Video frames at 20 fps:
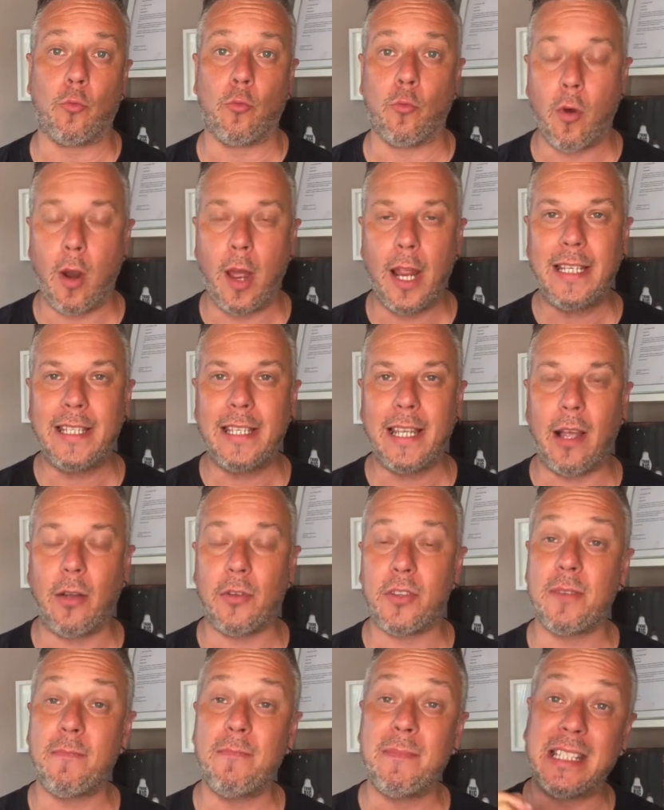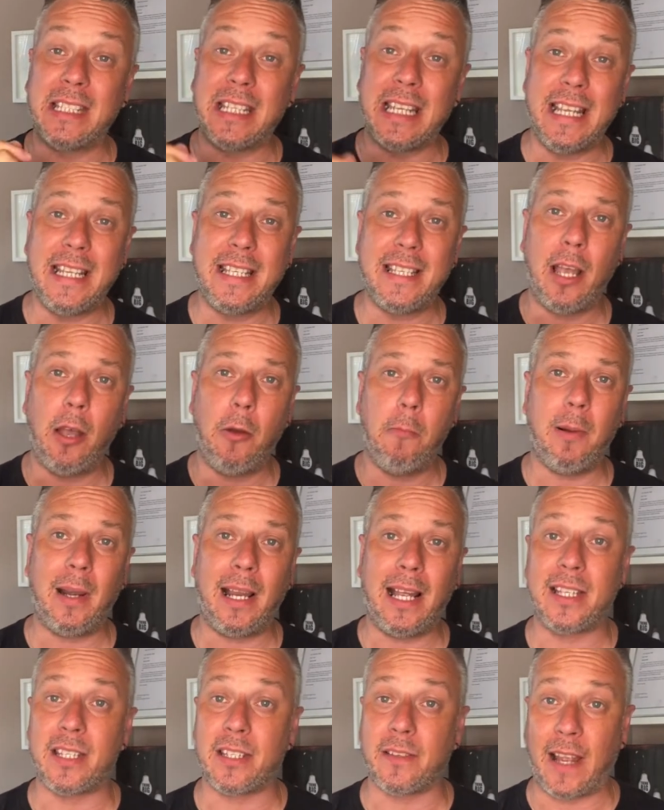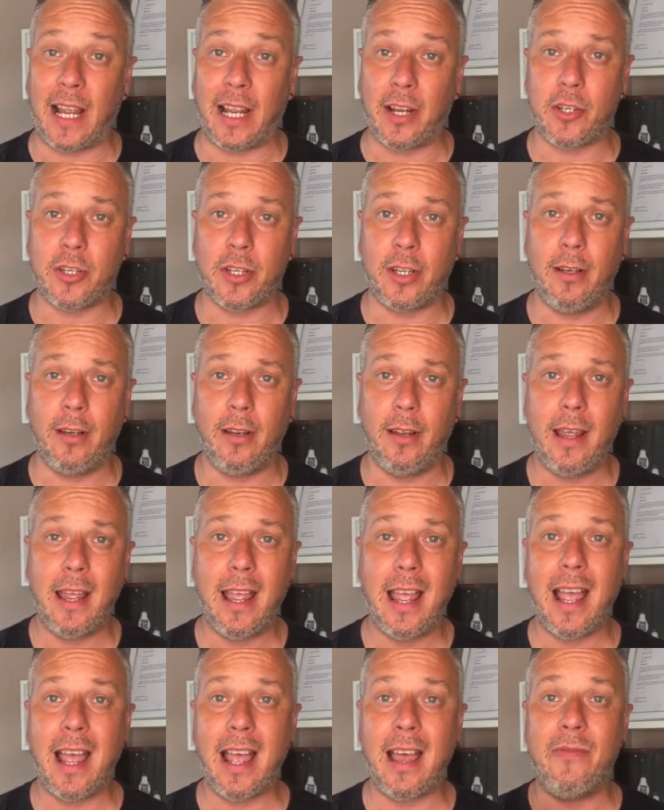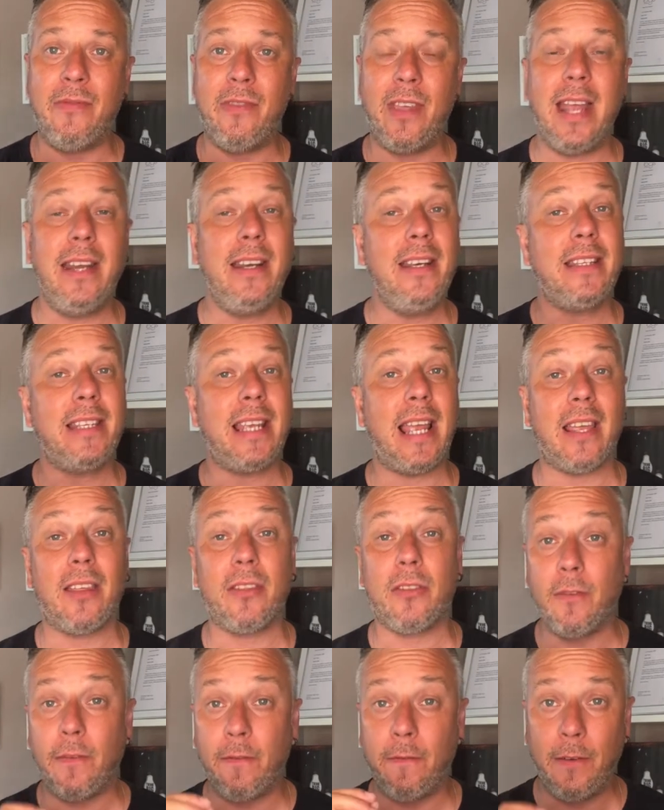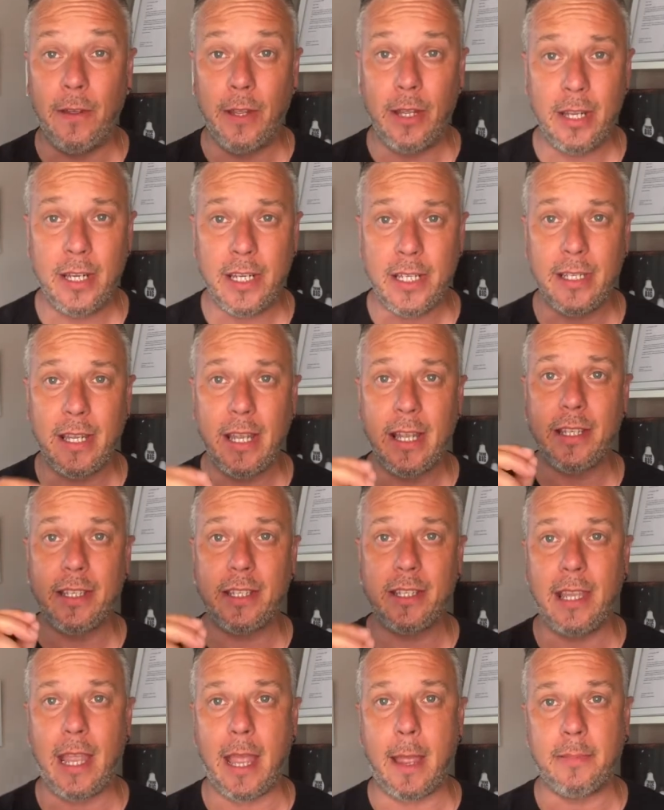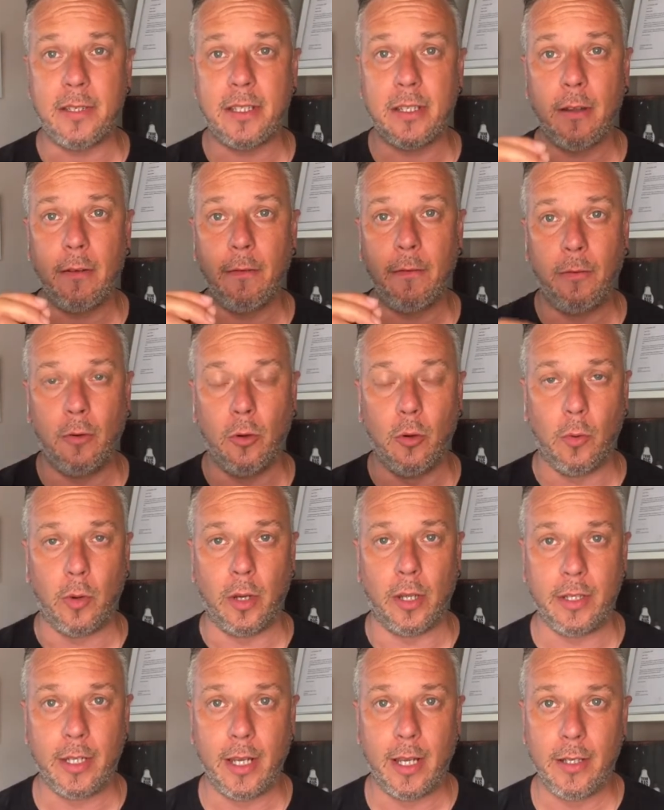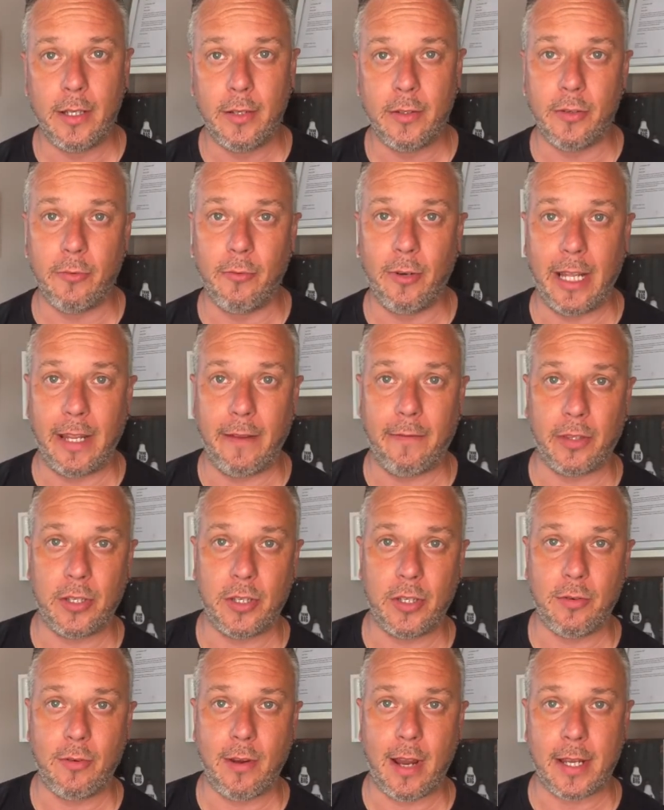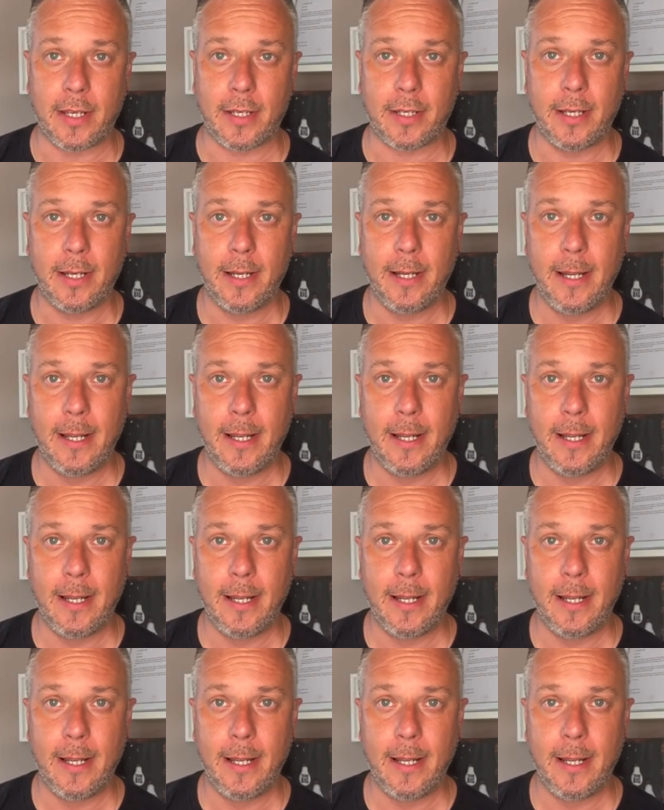Write out some detailed plans of action and then take the first steps forward to relieving the stress.